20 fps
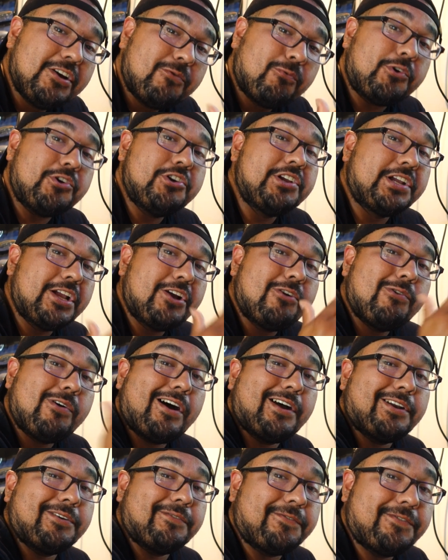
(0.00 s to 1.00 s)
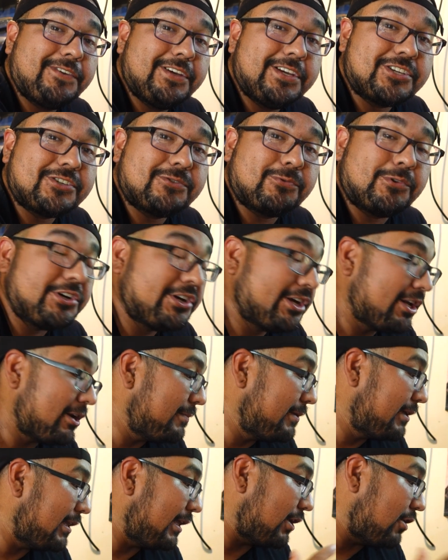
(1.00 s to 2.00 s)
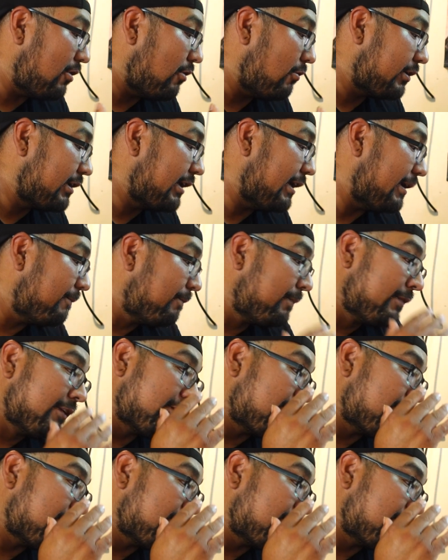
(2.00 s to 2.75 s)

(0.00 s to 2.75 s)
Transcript: where you can go out and fish, where you're gonna be like, oh, okay,